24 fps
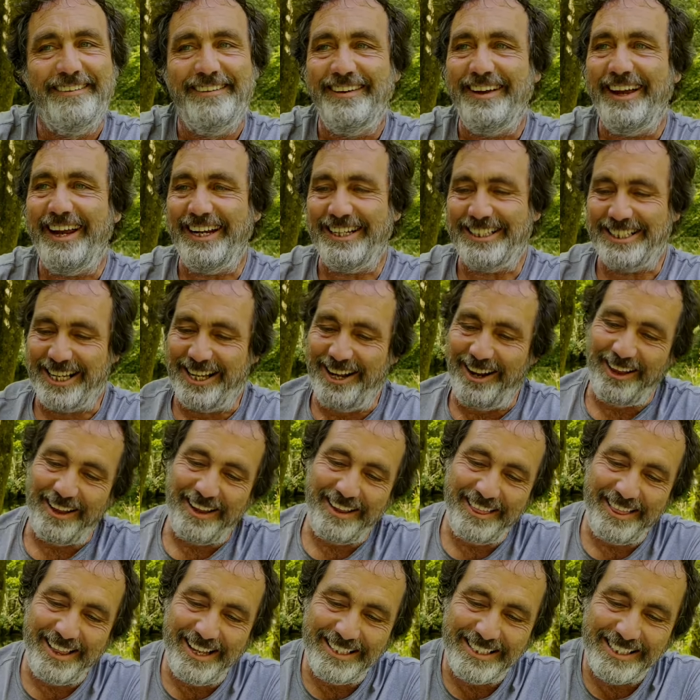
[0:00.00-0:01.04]
It's
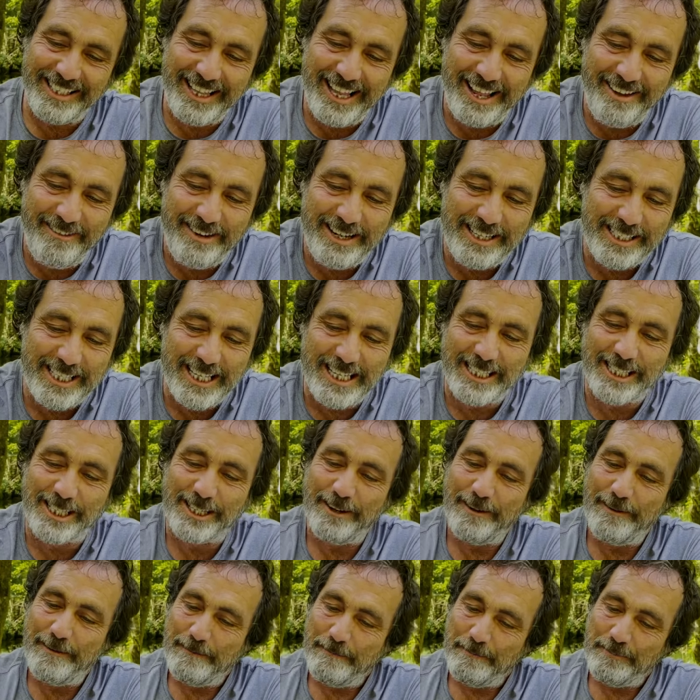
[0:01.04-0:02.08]
like this, there is this
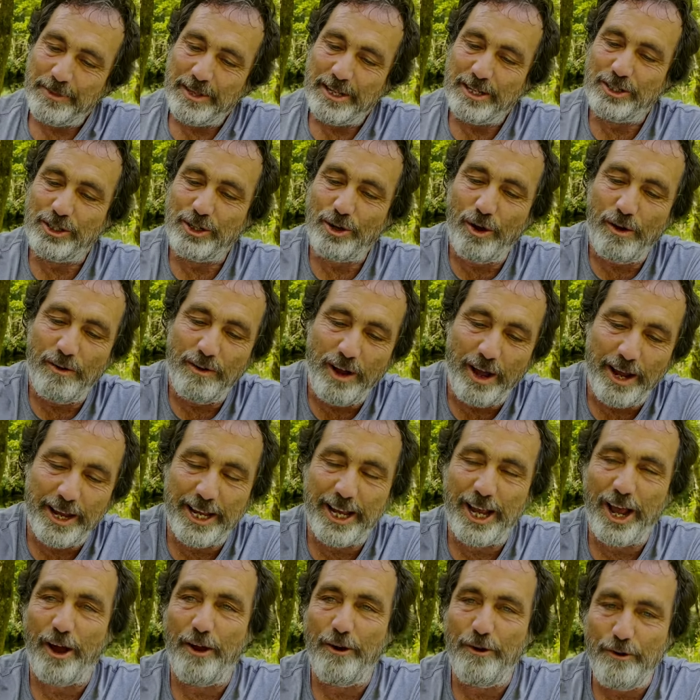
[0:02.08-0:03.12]
sort of like
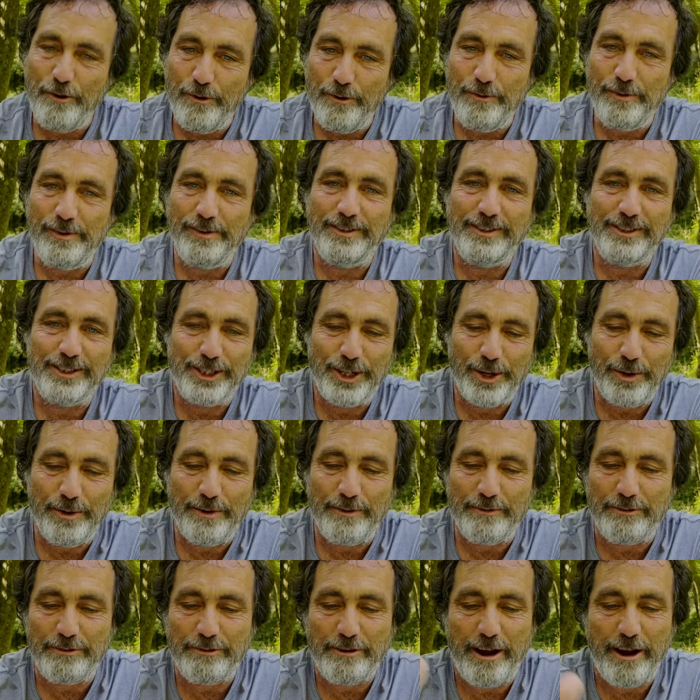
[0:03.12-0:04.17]
go to
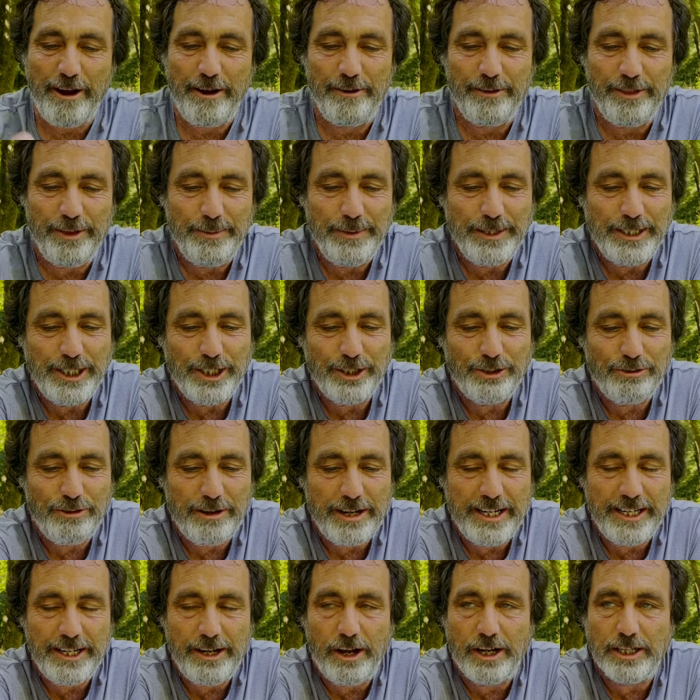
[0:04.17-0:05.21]
and fro, that which is
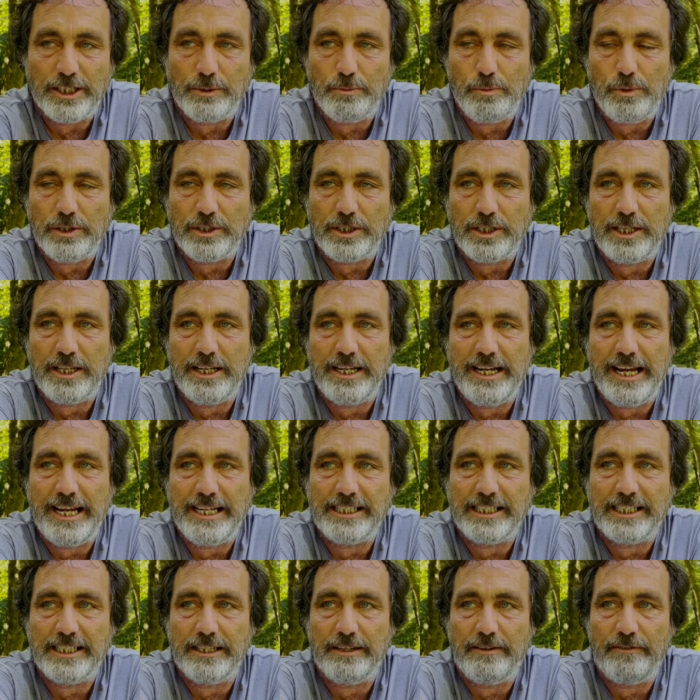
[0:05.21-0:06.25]
really nice. And what's the
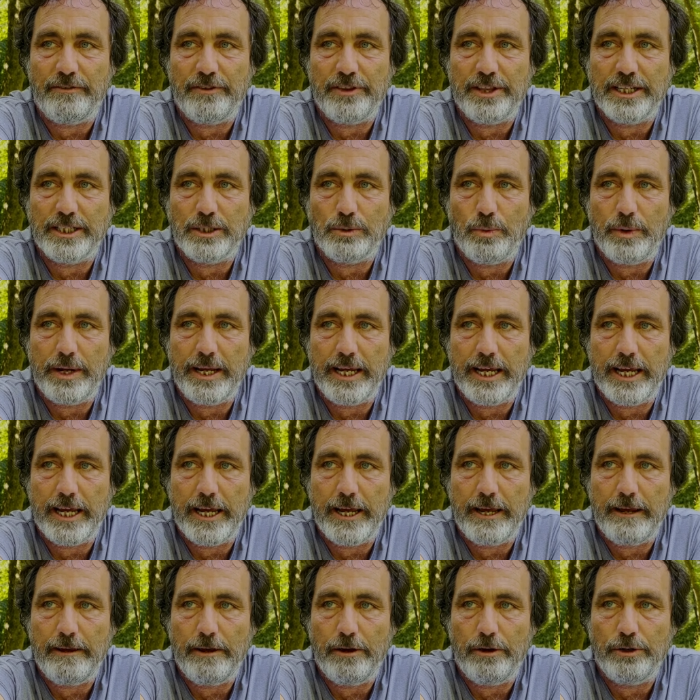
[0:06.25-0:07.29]
lesson for this week
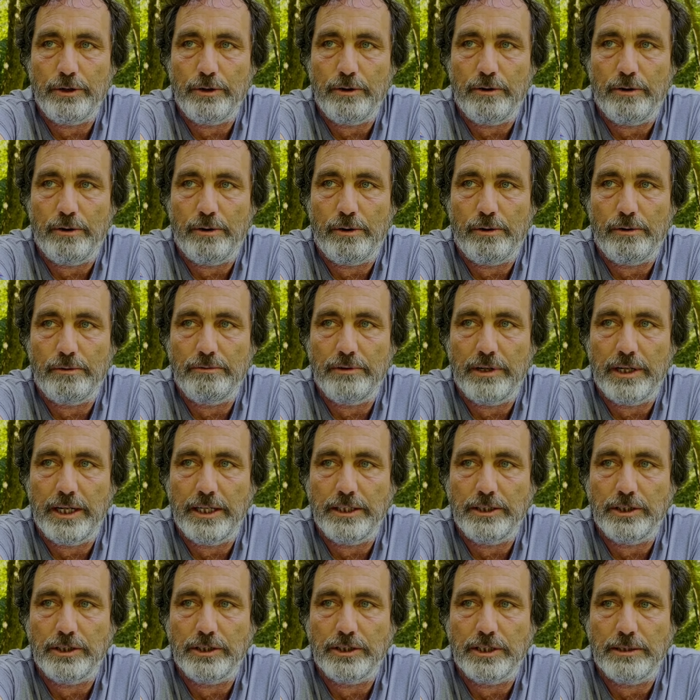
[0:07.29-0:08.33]
here on your
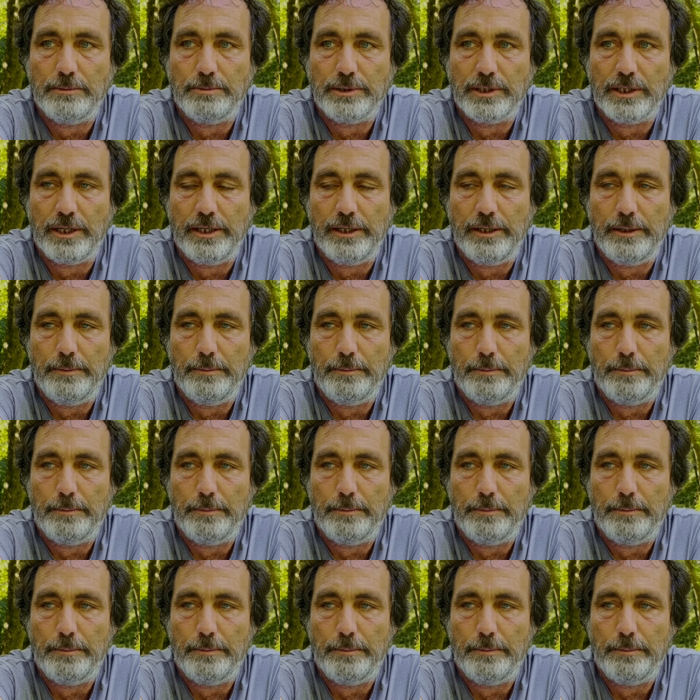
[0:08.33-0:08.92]
relationship side?